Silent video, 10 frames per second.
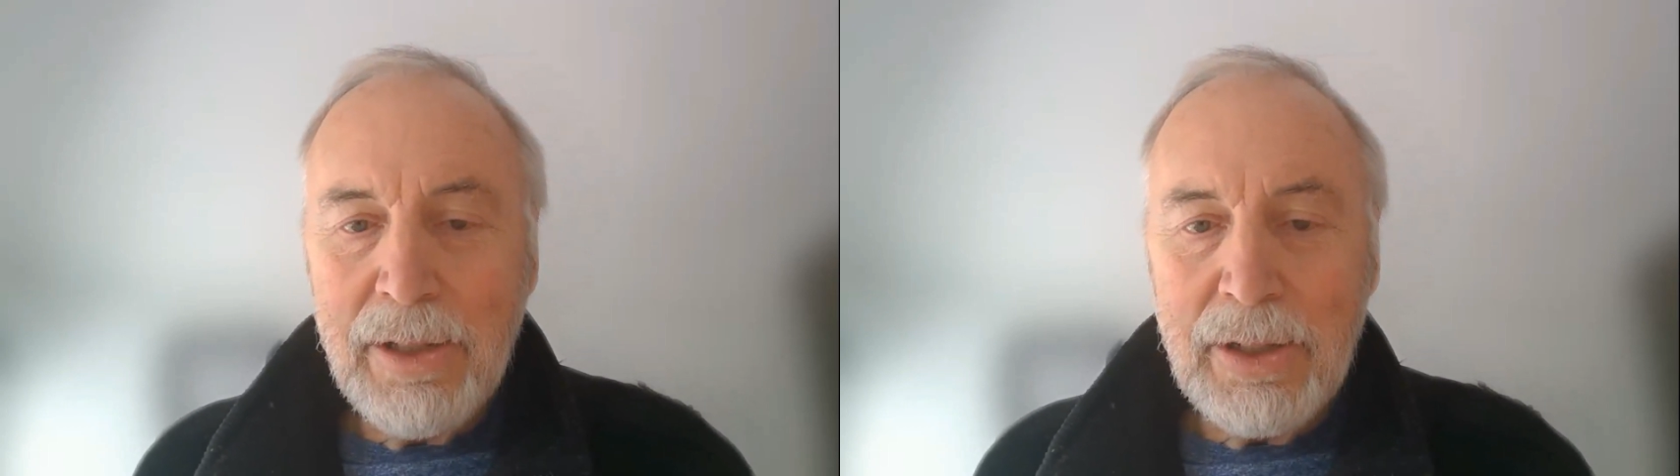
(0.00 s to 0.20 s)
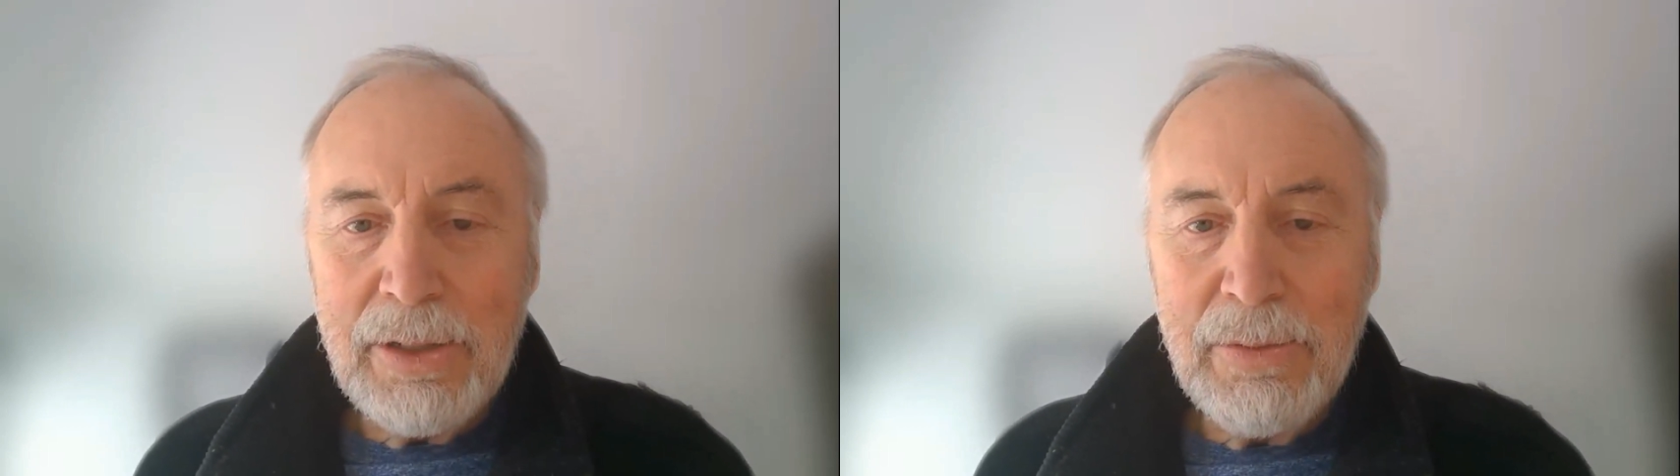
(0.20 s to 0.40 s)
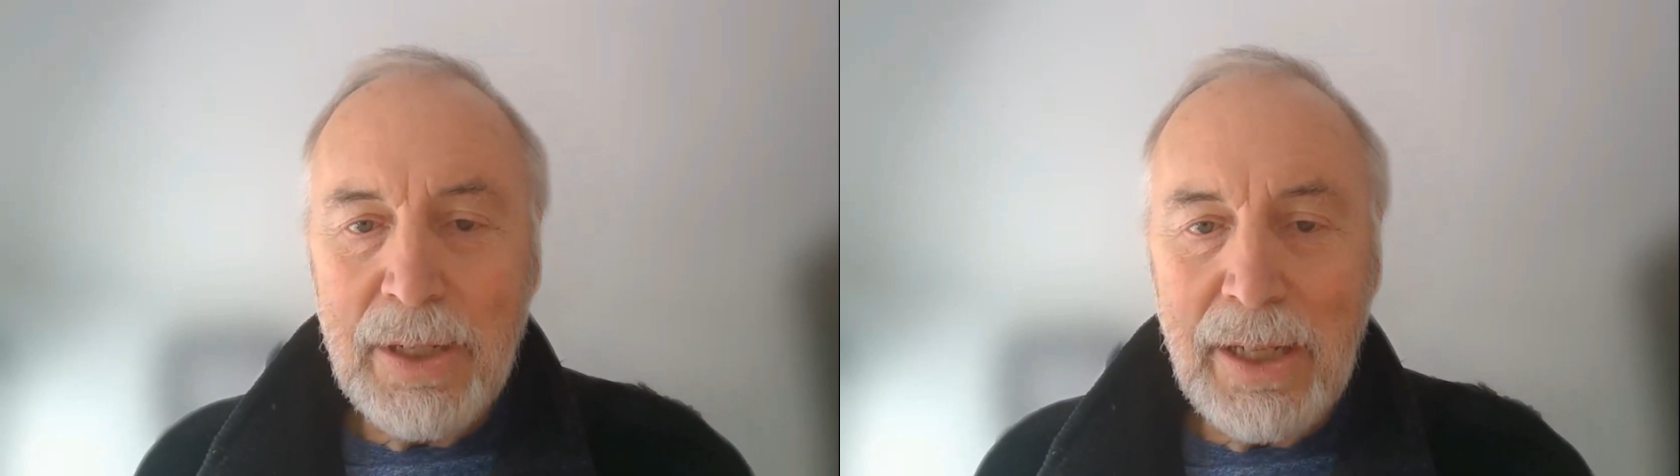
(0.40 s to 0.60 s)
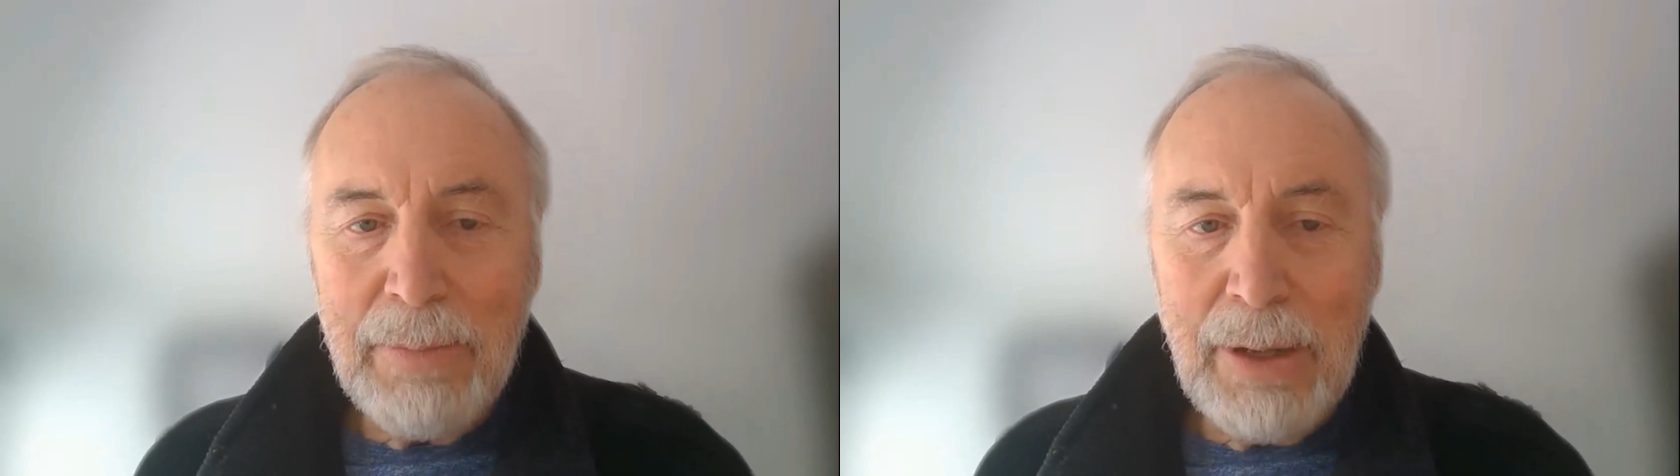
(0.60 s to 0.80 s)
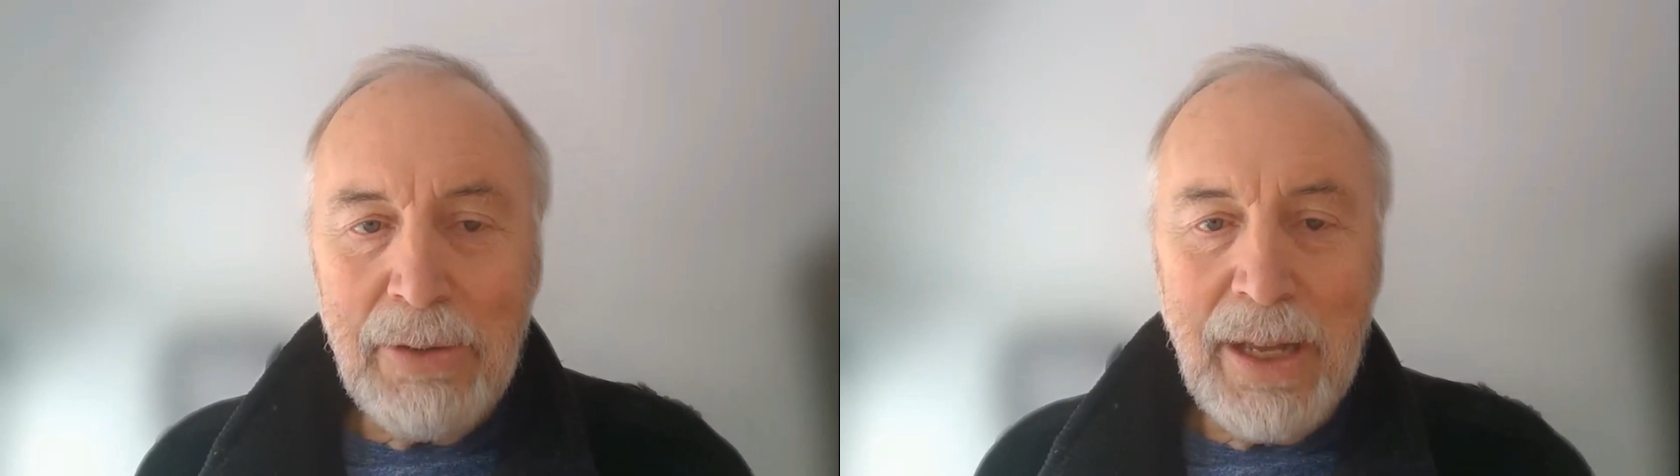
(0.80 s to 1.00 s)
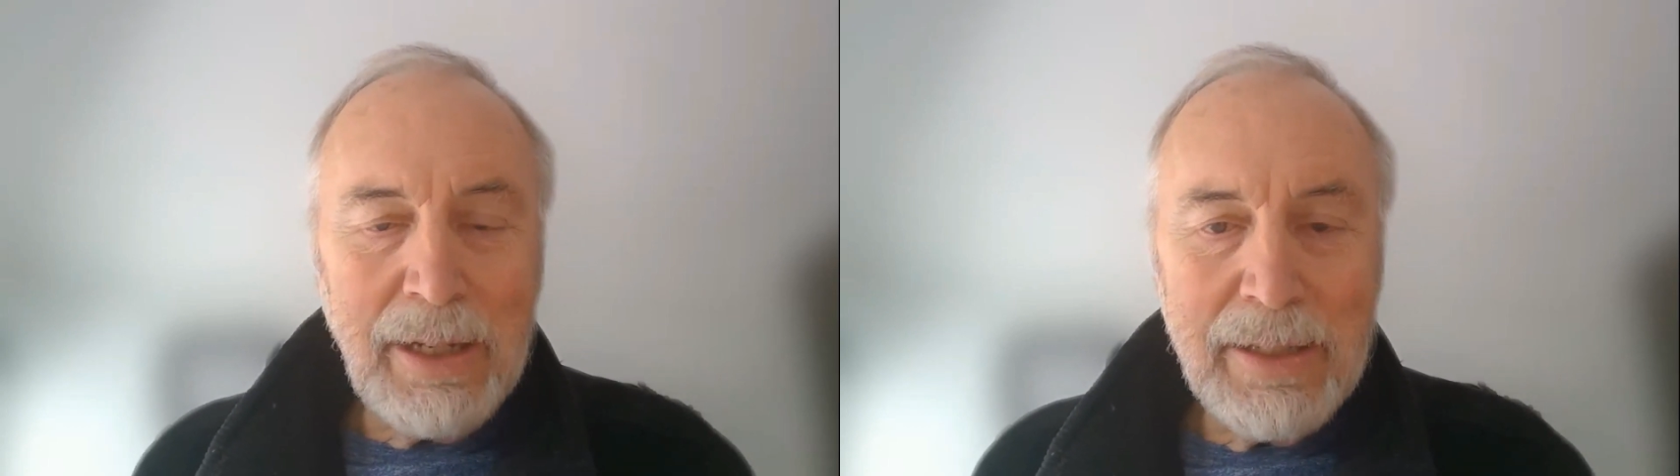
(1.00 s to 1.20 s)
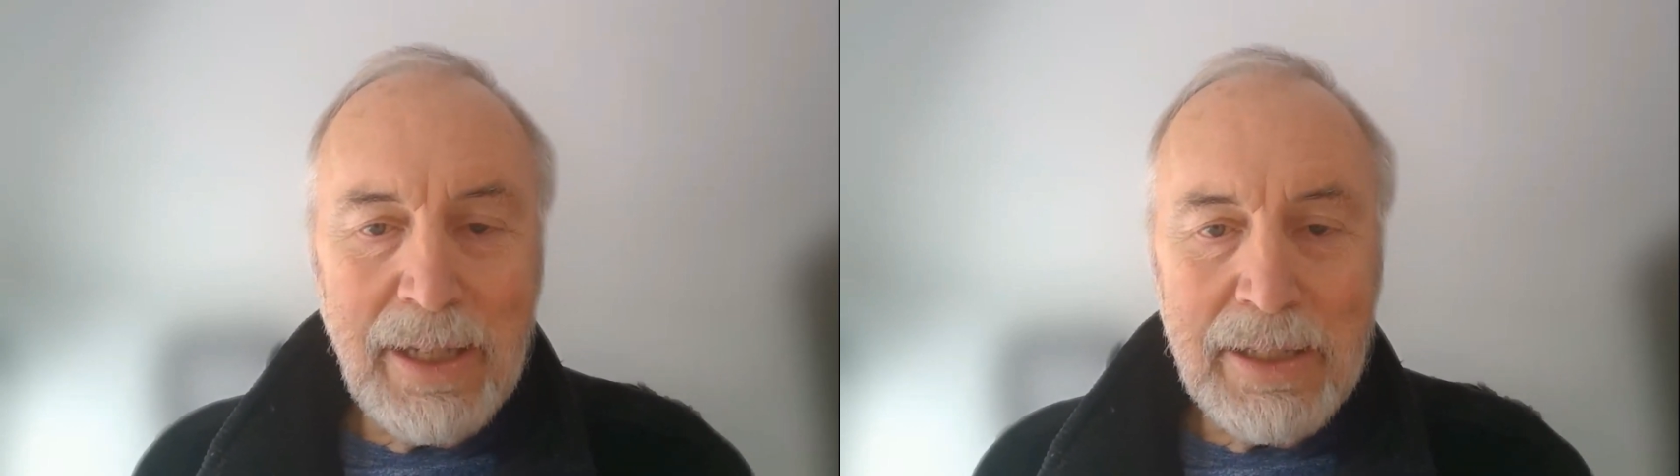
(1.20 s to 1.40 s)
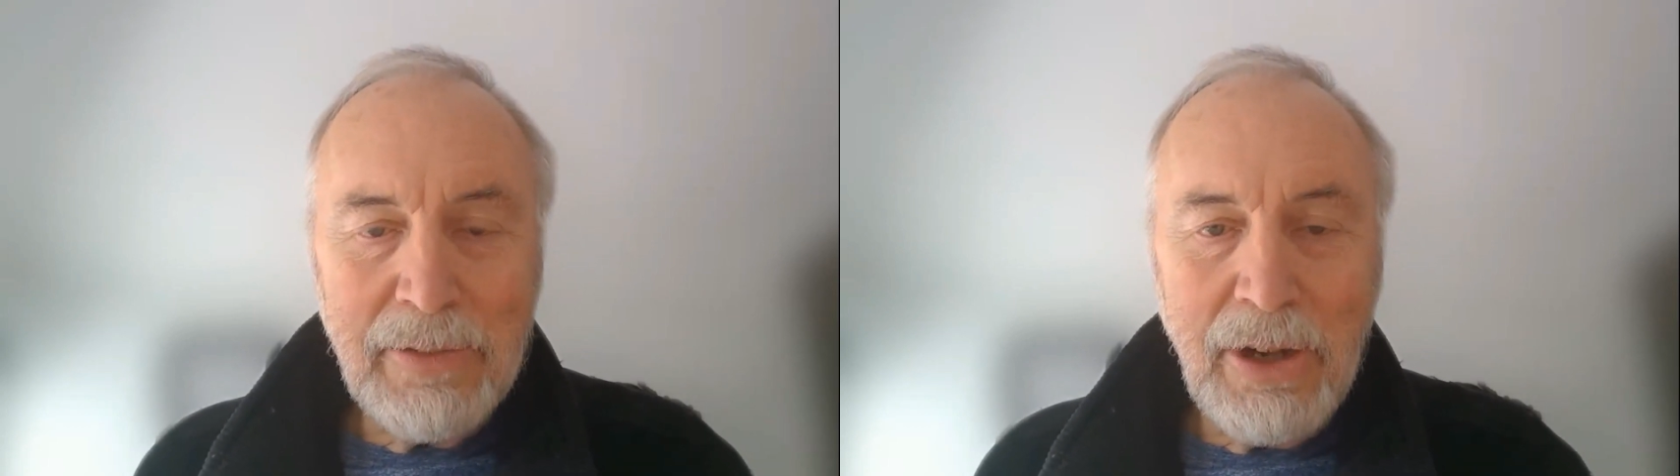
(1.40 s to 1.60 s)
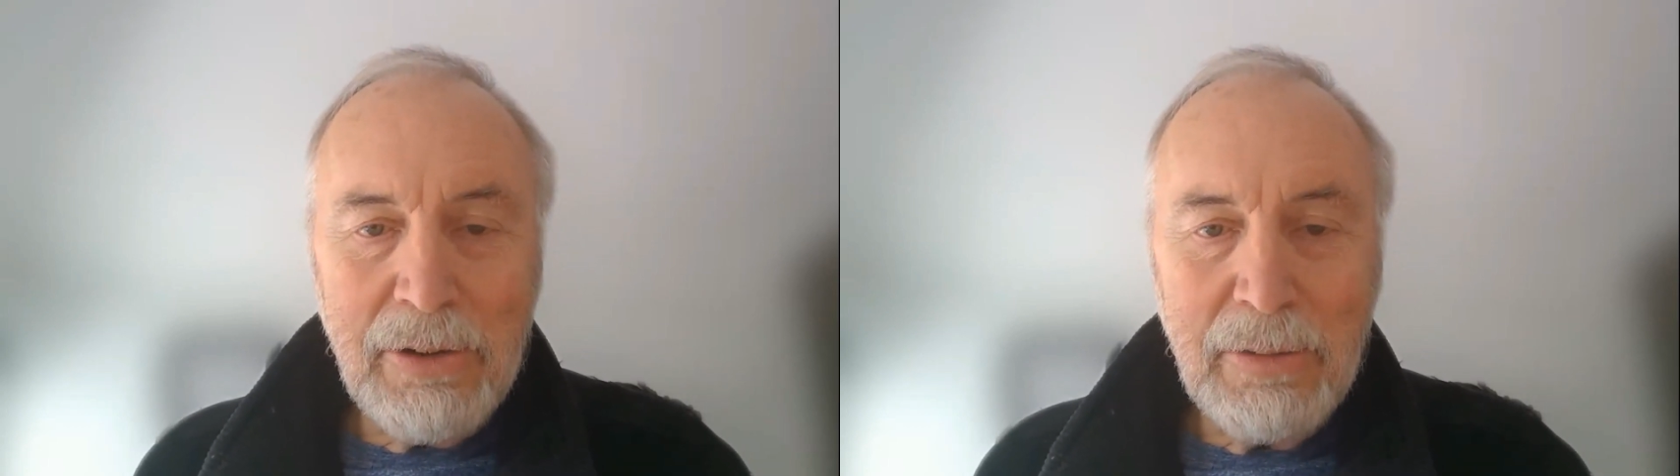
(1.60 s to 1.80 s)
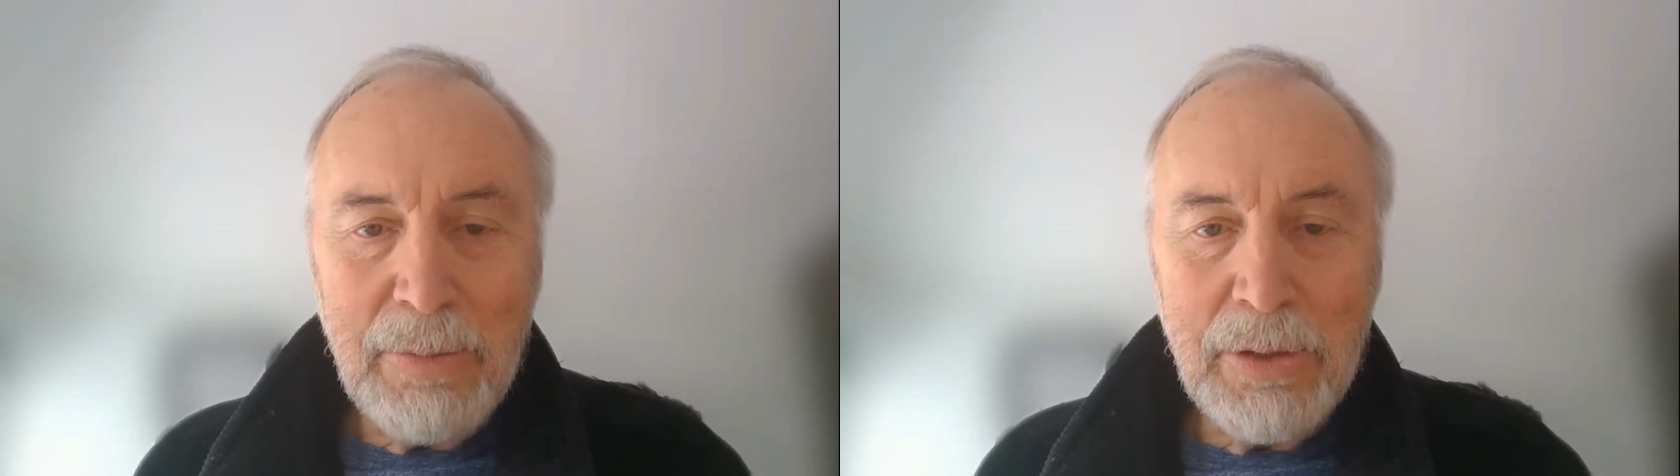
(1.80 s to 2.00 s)
So it's really about that sense of
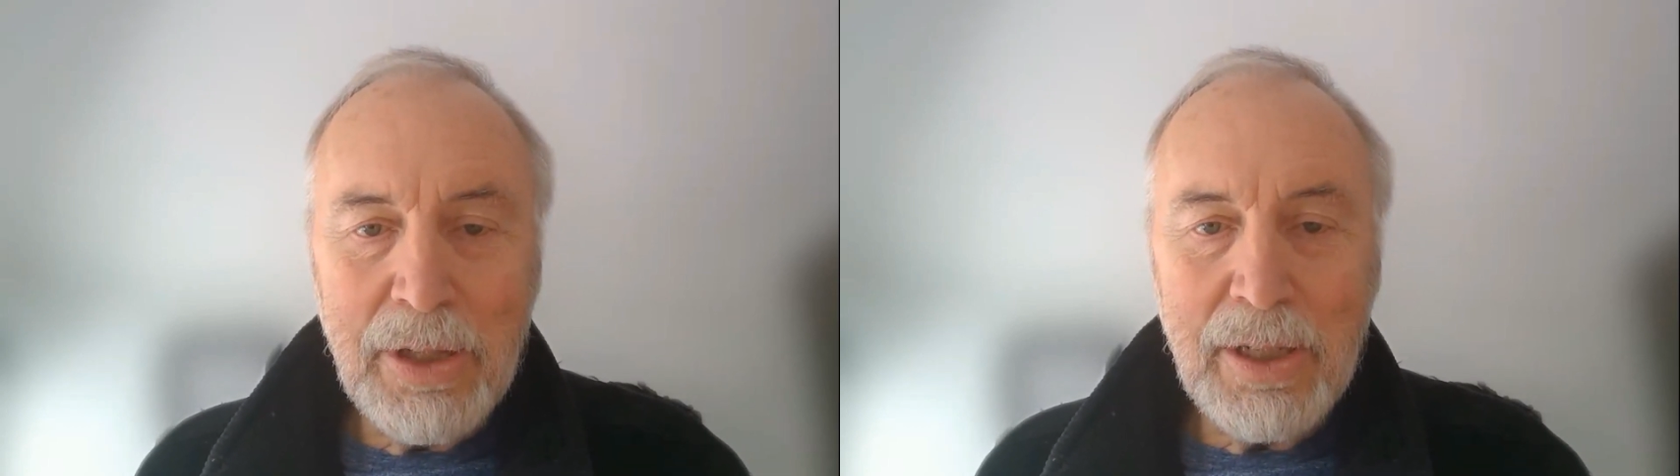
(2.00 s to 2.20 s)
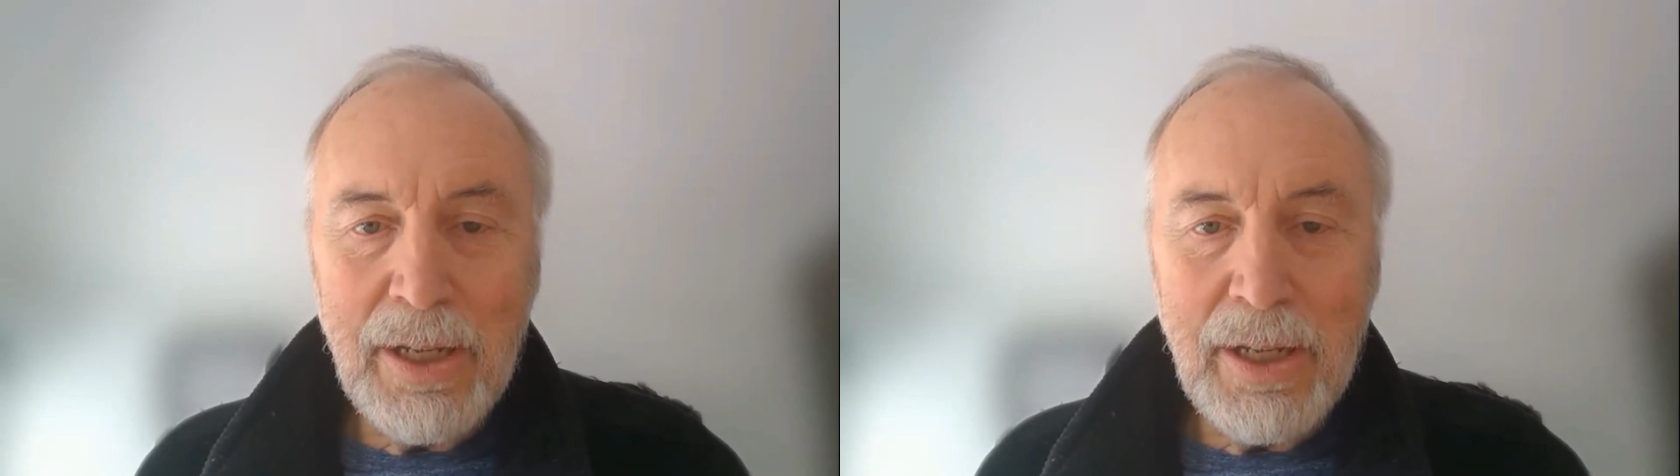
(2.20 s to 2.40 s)
contribution,